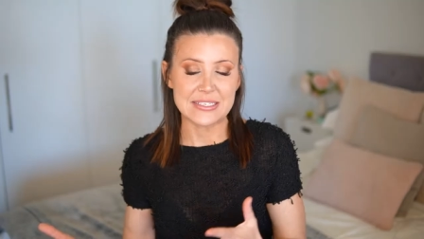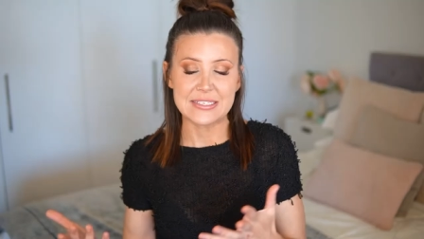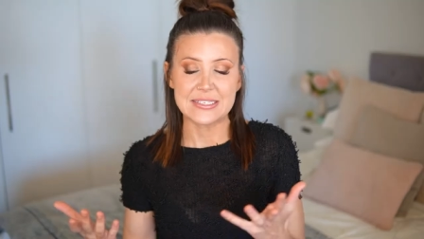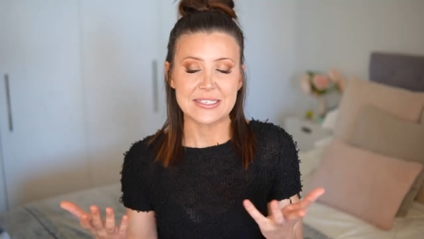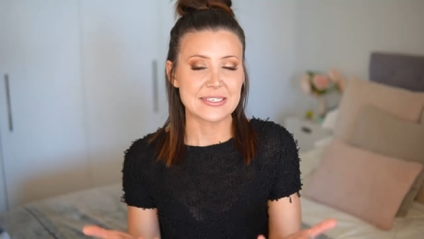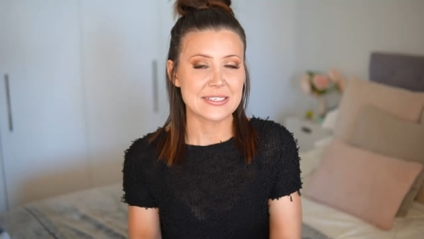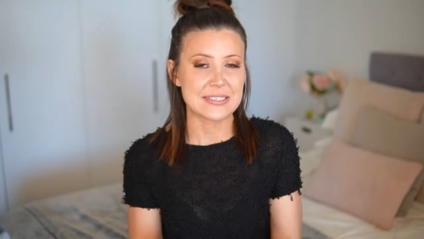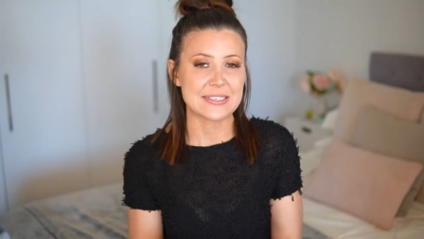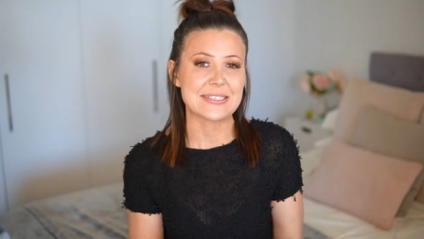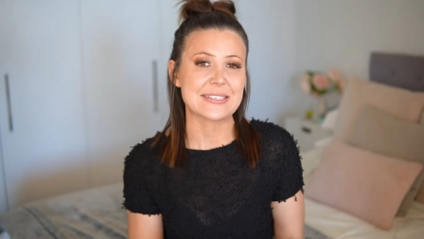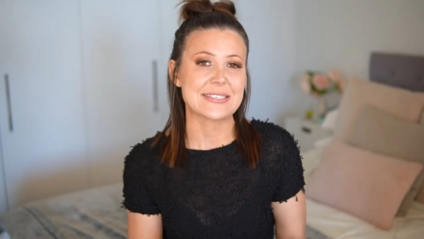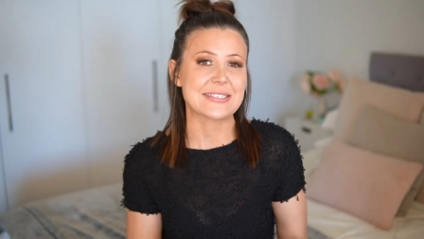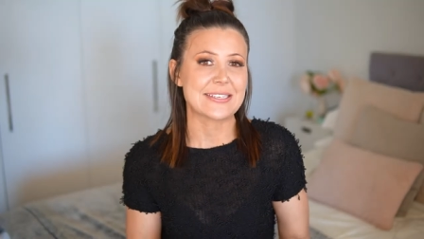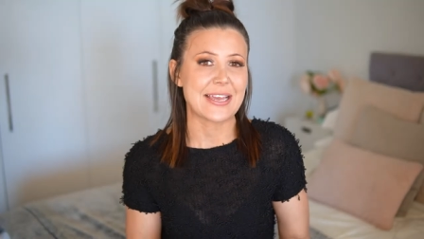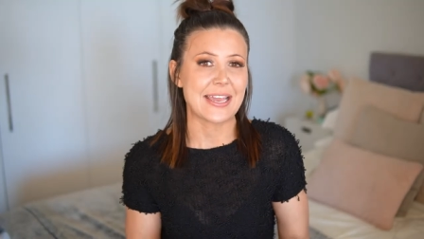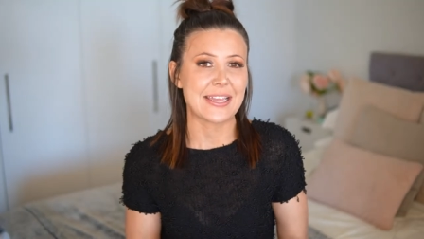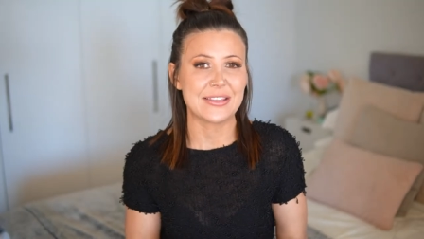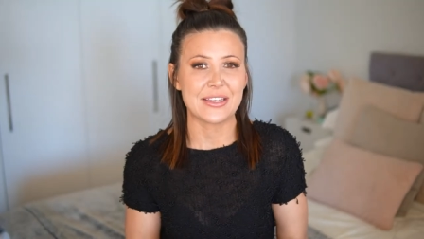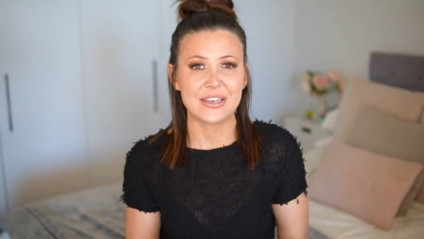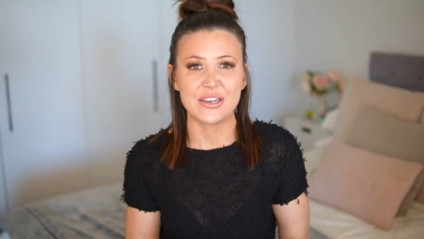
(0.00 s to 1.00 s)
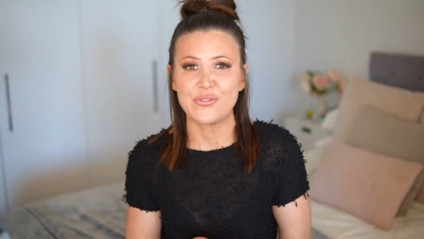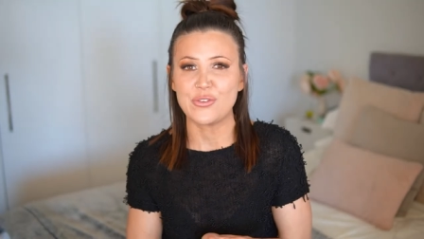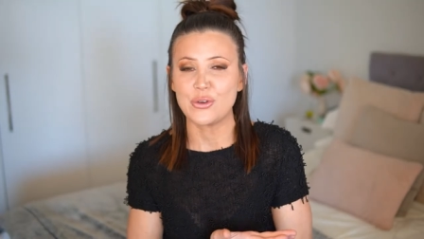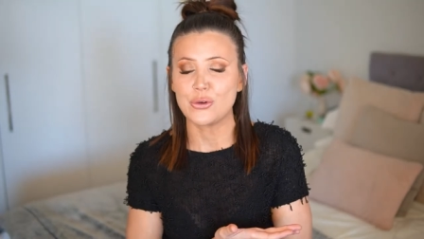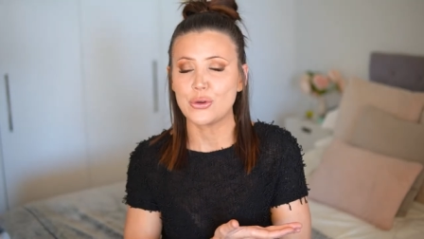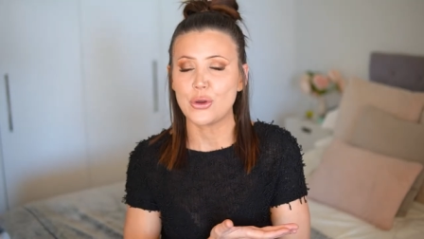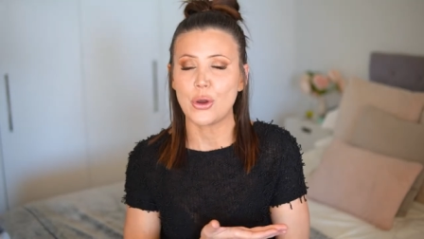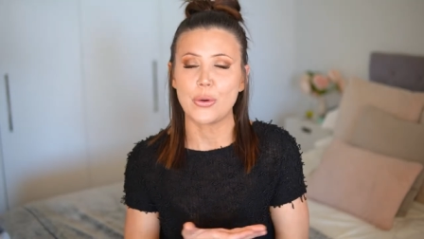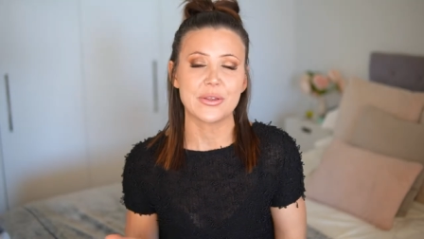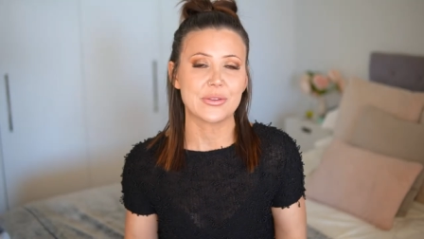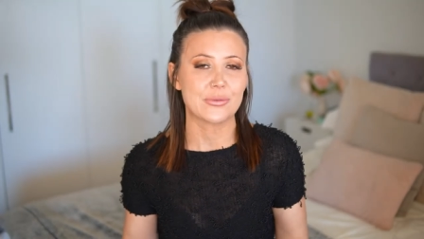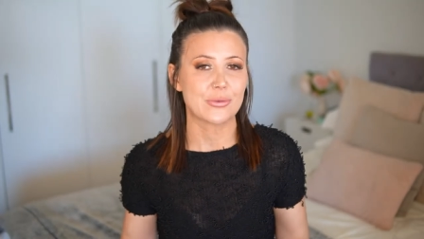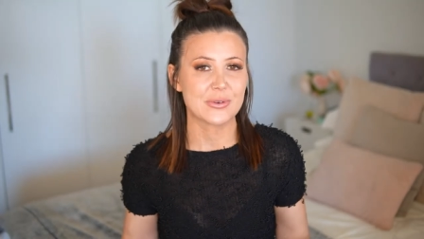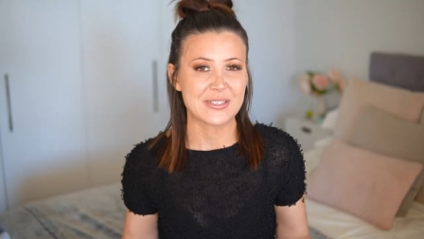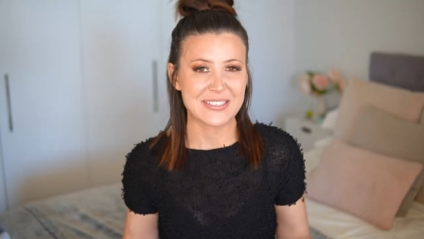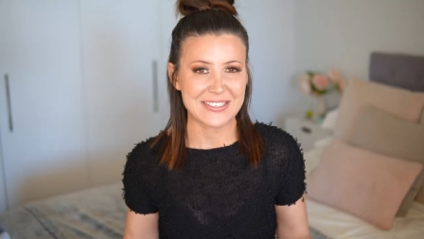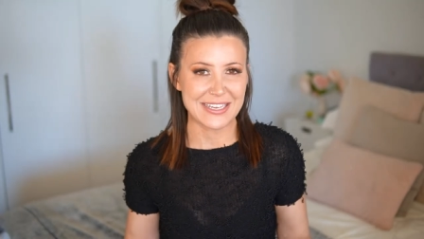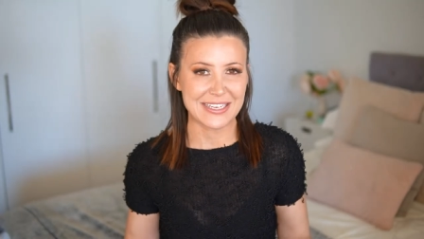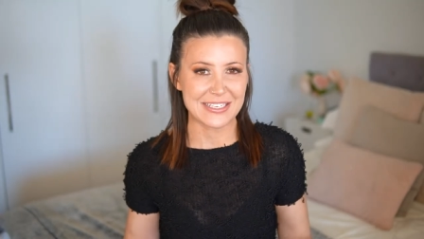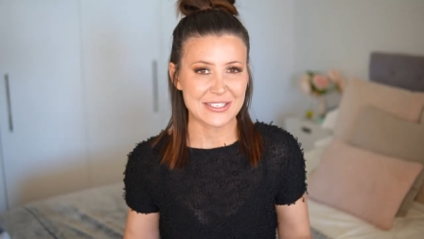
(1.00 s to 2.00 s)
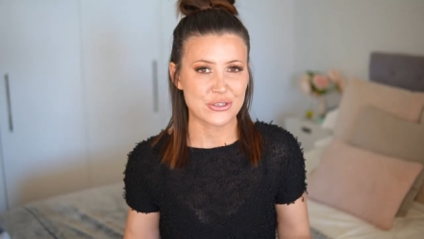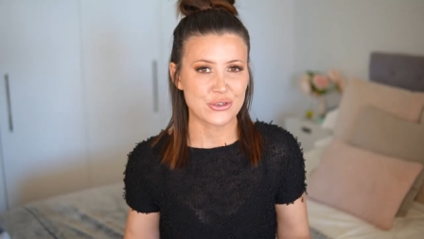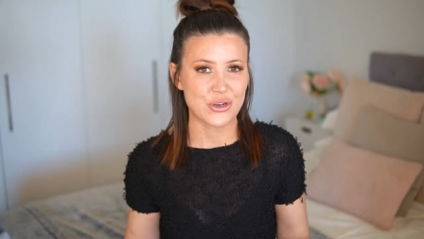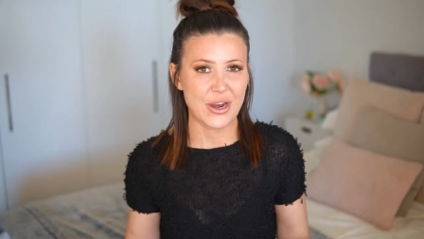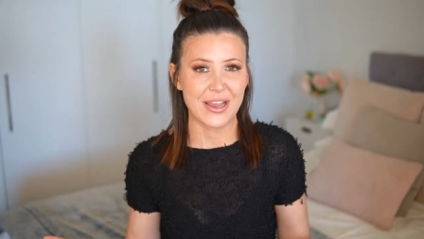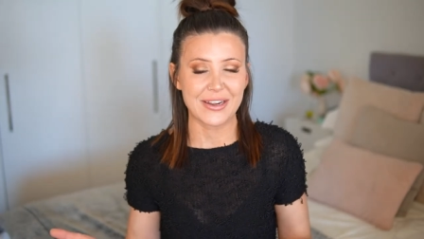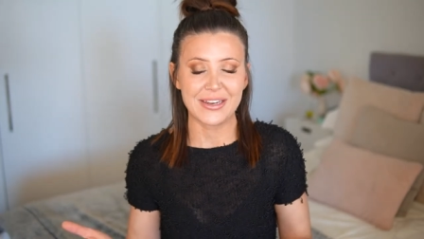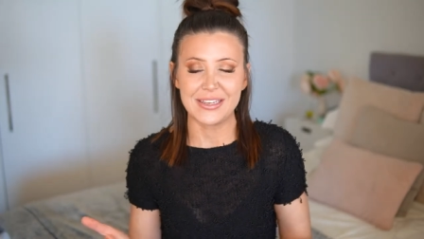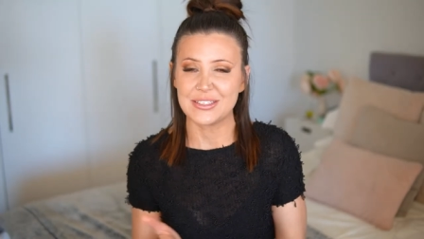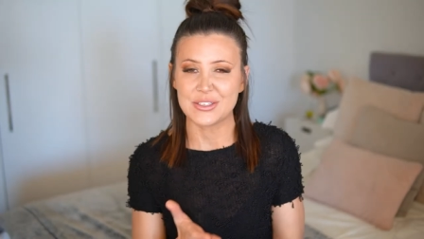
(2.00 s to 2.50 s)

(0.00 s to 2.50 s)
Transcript: This isn't to say that if you're going through a sex drought,